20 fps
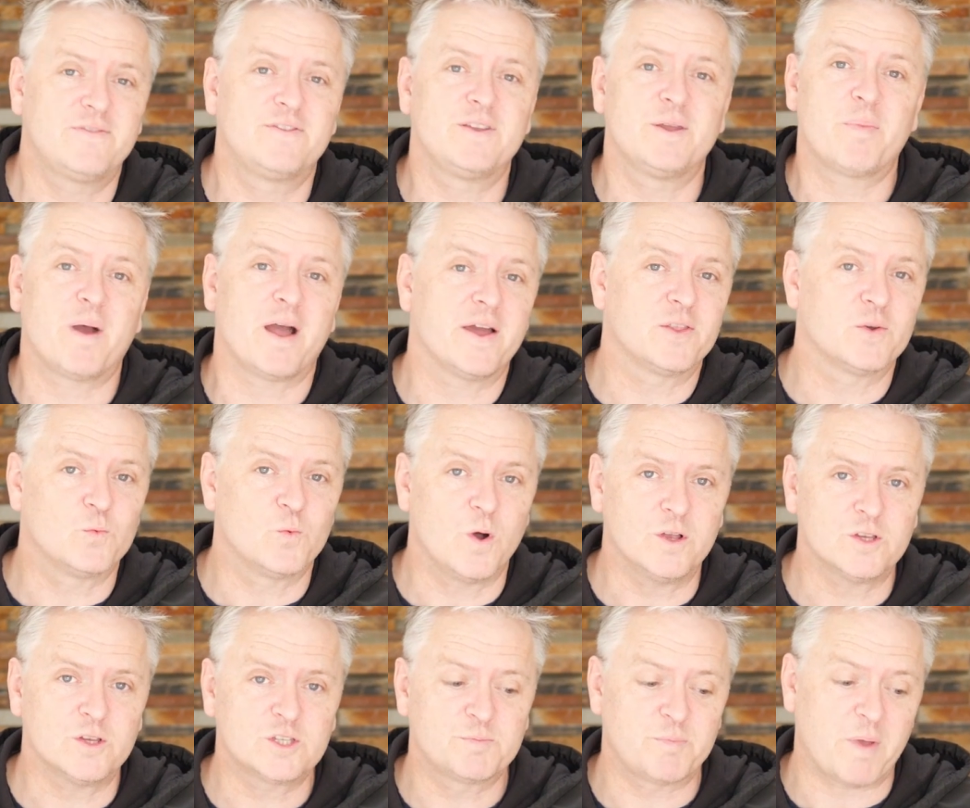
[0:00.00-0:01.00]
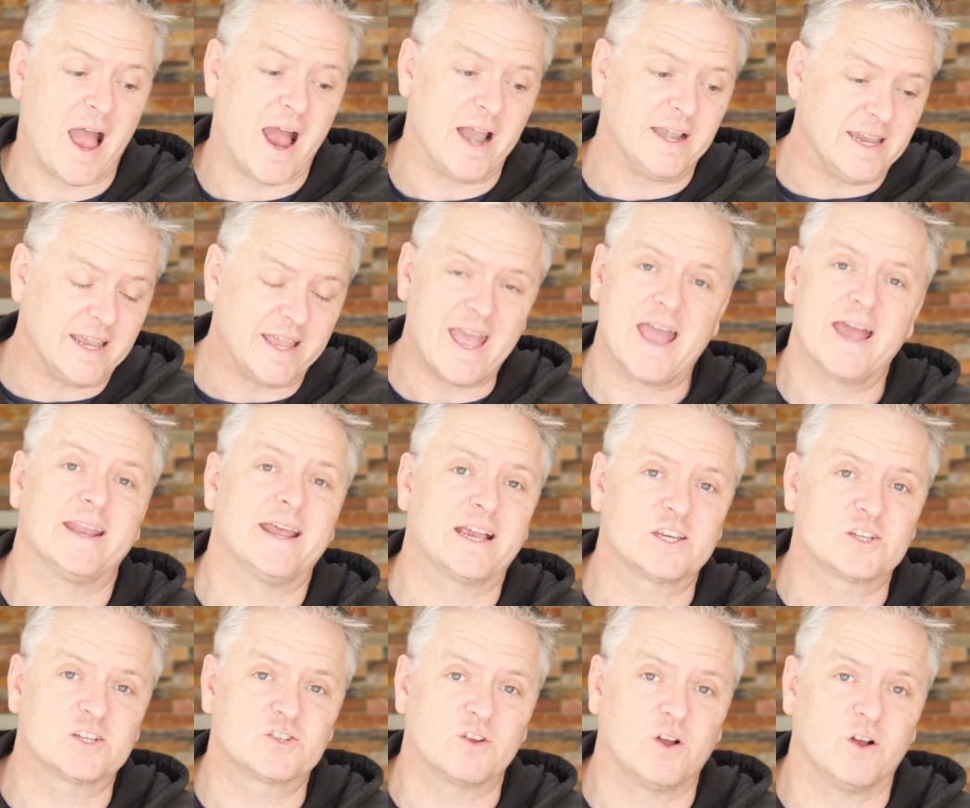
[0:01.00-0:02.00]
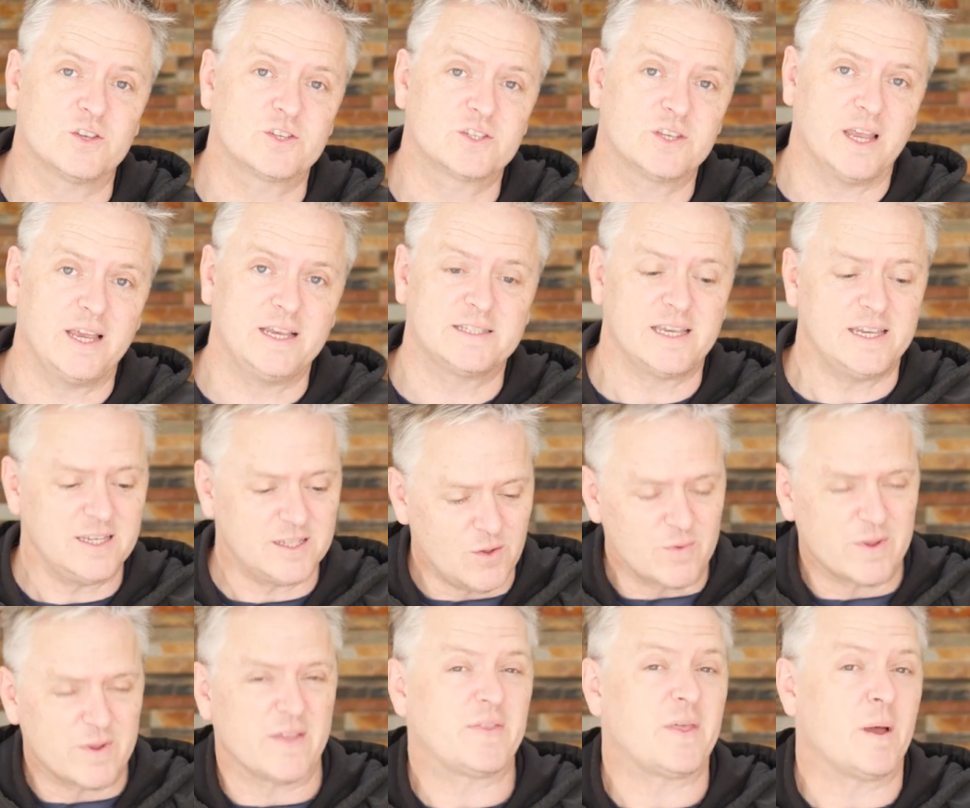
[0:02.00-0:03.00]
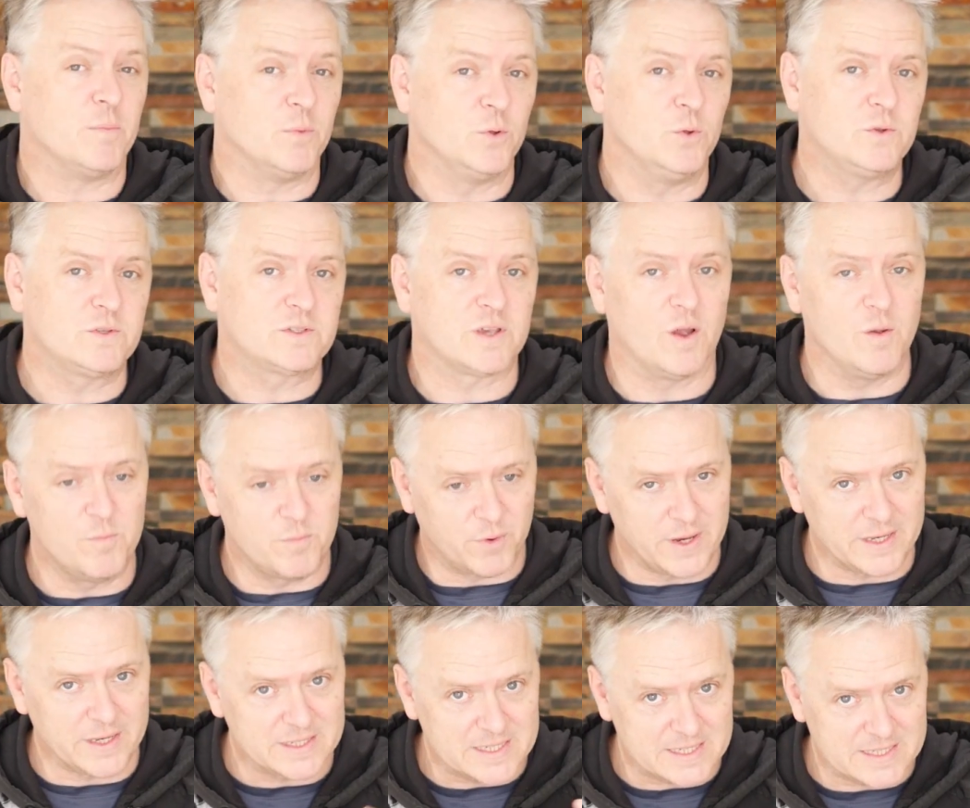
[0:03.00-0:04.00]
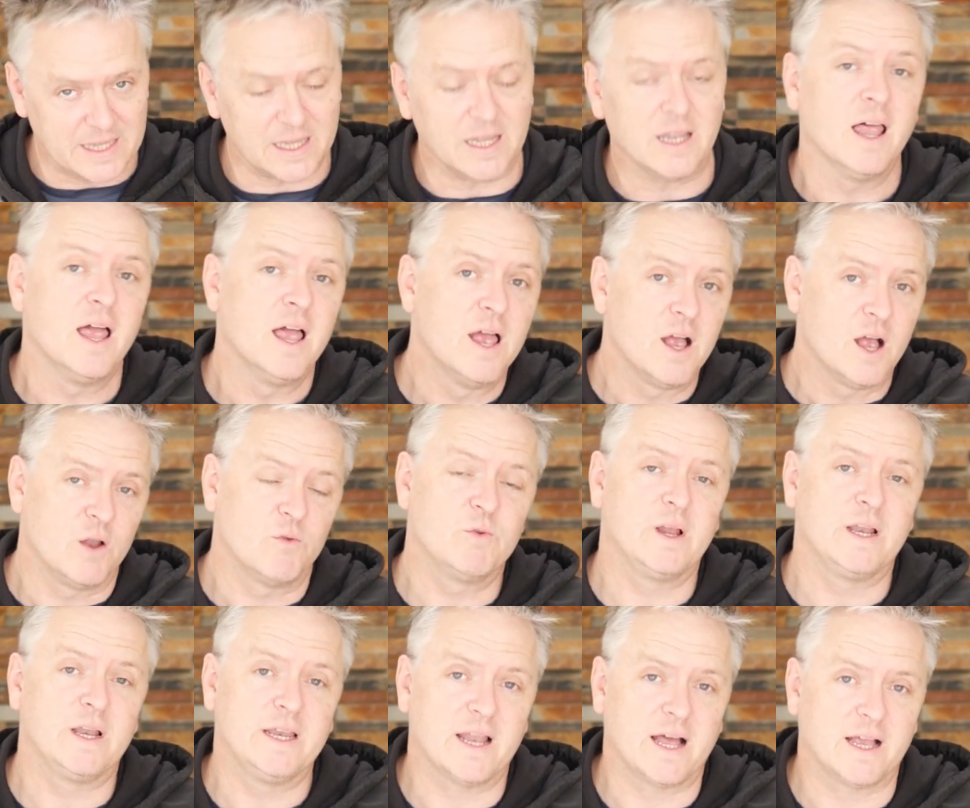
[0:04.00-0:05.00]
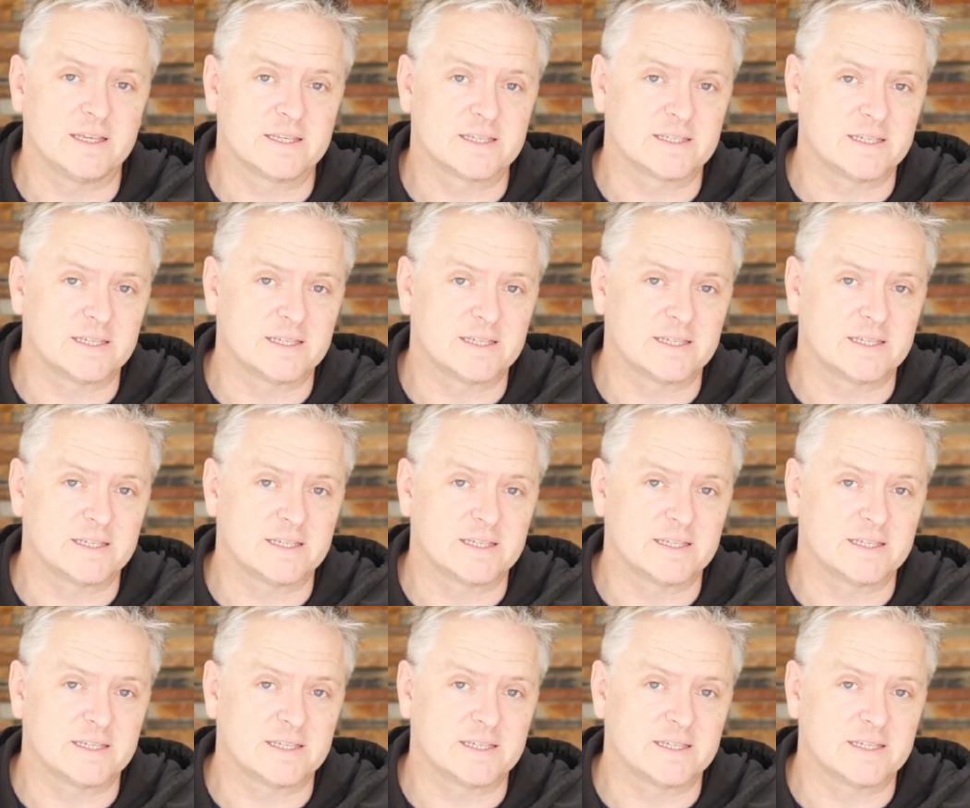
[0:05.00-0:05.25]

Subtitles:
if you buy the Wasp and you get an extra oscillator. You don't get that move tone, but it's still a really nice